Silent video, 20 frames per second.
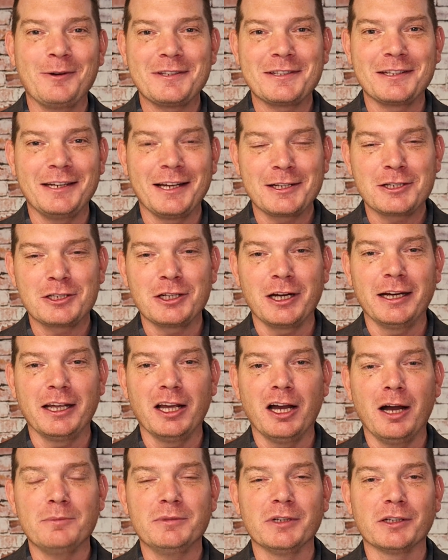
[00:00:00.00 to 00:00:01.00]
what's the next shiny
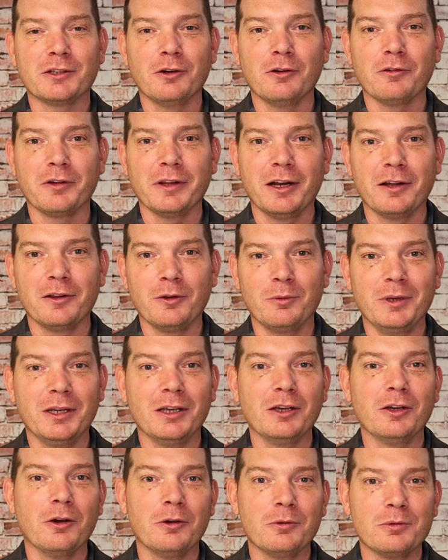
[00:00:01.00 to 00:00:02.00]
object over there that we
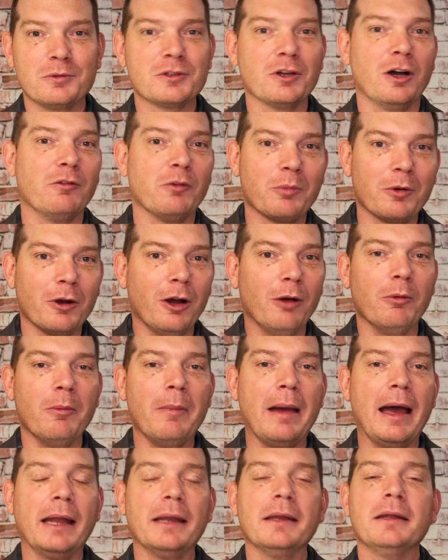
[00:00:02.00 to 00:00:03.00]
can go solve a
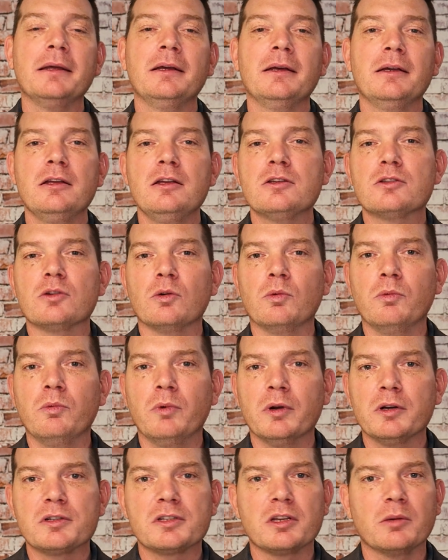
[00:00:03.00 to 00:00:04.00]
problem at? So
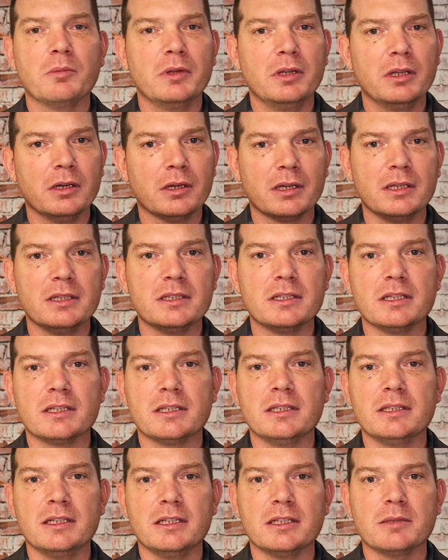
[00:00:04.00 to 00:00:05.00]
what are some of the
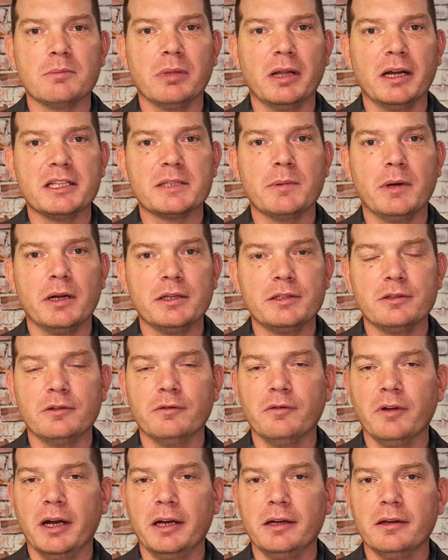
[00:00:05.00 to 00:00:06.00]
consistencies and blind spots you
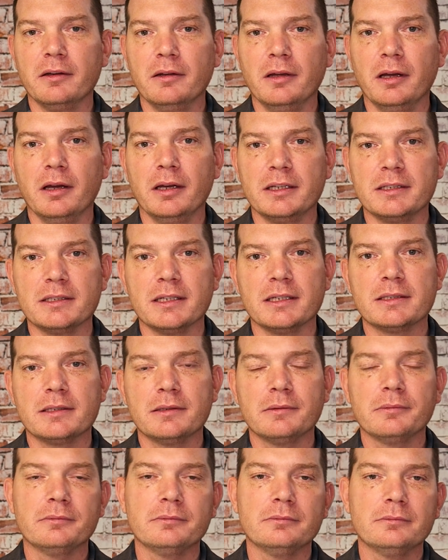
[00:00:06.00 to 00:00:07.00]
find exist?